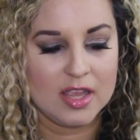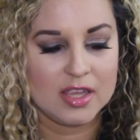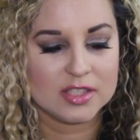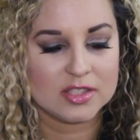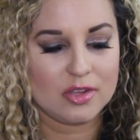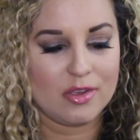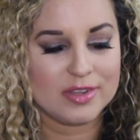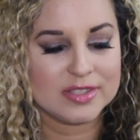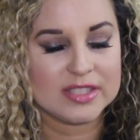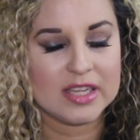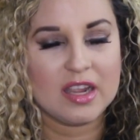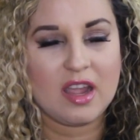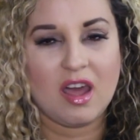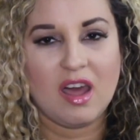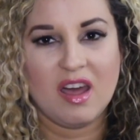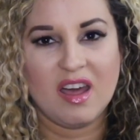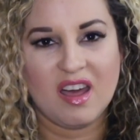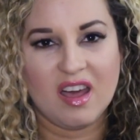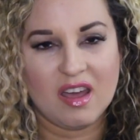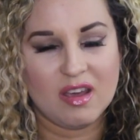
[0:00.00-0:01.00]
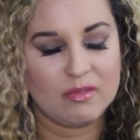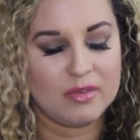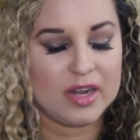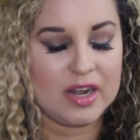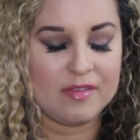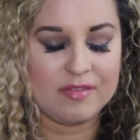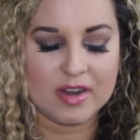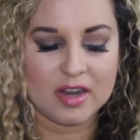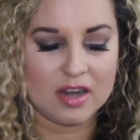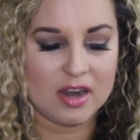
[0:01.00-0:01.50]
So I was like,
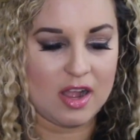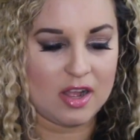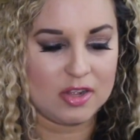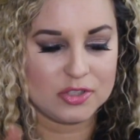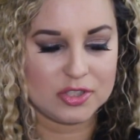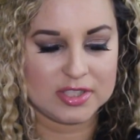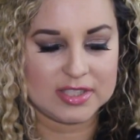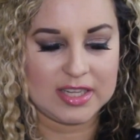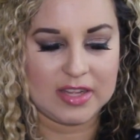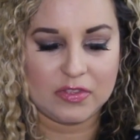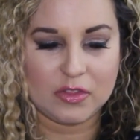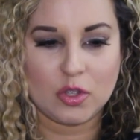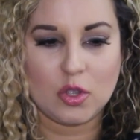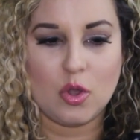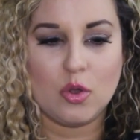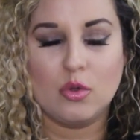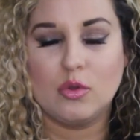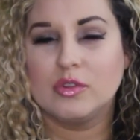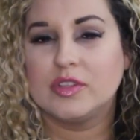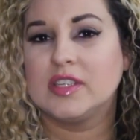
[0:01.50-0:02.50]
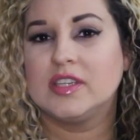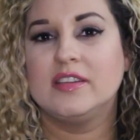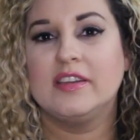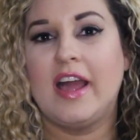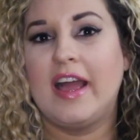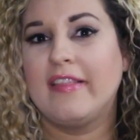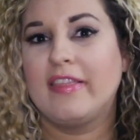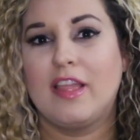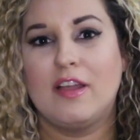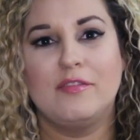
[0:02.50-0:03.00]
whatever, I'll just get the gold, and
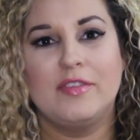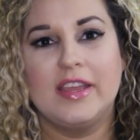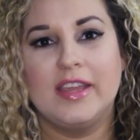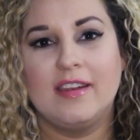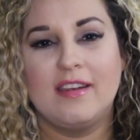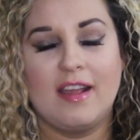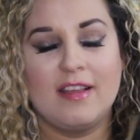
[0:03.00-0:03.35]
I love it.